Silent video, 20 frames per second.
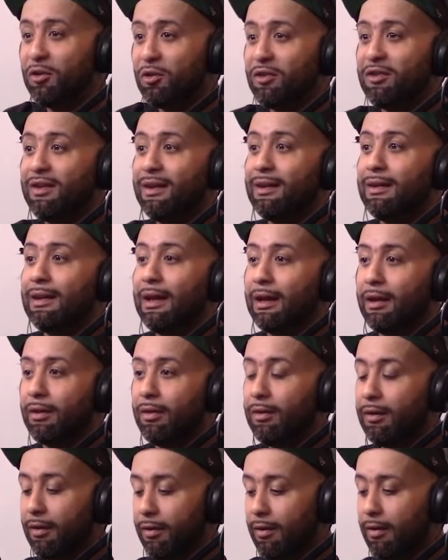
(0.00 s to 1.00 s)
you said like
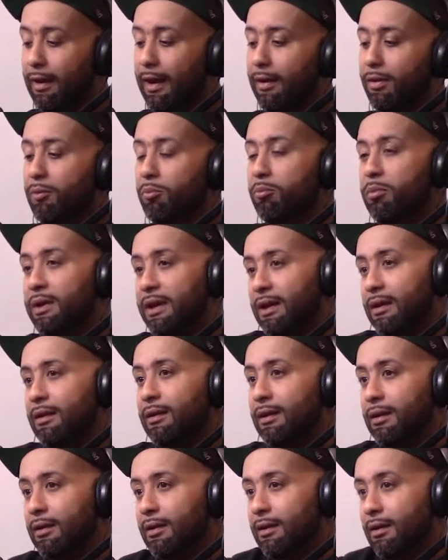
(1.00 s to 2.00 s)
this other being
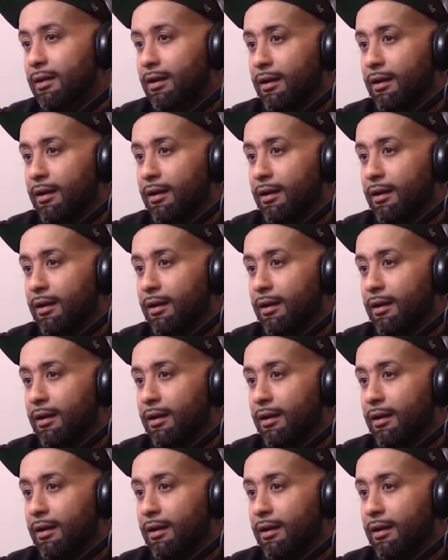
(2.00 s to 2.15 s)
then